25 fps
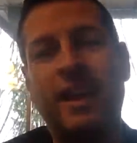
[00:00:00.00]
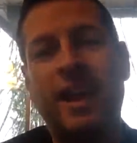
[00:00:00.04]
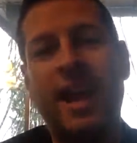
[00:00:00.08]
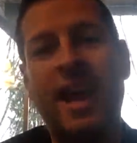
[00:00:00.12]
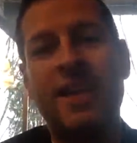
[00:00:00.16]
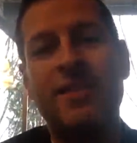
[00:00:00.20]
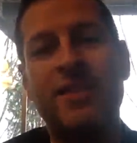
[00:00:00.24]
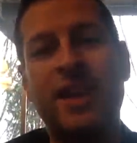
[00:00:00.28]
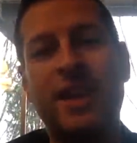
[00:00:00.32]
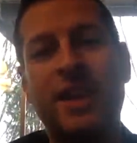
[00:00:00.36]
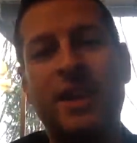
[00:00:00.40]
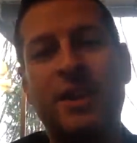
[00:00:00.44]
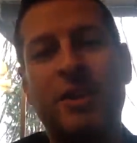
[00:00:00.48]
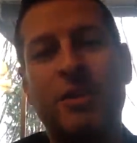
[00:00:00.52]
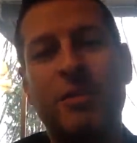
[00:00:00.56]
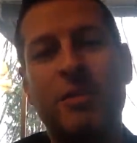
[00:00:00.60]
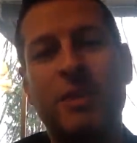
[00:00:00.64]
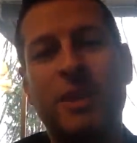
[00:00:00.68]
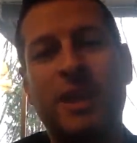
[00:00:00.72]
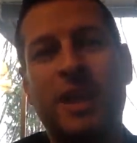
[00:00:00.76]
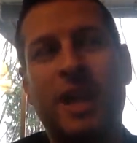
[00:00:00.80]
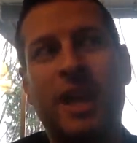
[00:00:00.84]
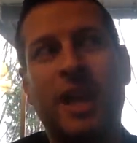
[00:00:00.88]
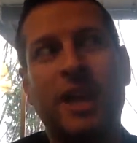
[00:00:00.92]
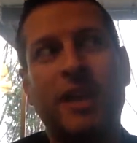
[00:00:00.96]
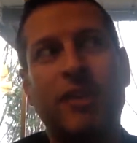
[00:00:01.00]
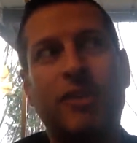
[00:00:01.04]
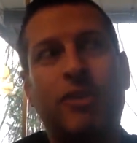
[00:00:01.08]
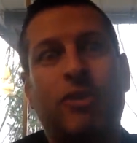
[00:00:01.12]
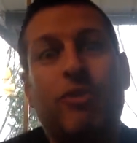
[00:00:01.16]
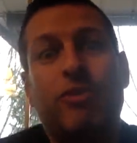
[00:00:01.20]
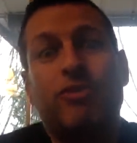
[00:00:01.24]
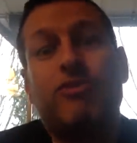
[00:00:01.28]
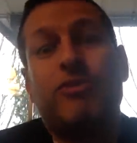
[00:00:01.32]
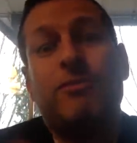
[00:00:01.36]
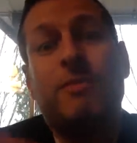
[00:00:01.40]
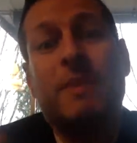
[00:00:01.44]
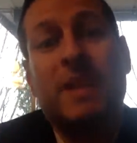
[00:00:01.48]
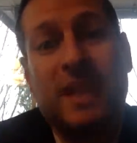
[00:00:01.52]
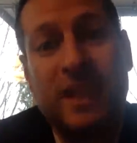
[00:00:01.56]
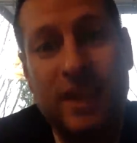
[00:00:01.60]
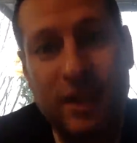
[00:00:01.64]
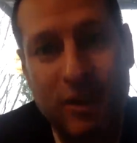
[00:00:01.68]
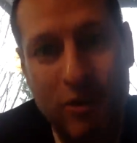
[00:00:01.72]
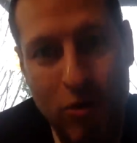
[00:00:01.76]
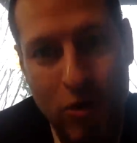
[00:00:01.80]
and then it'll be like 200 million a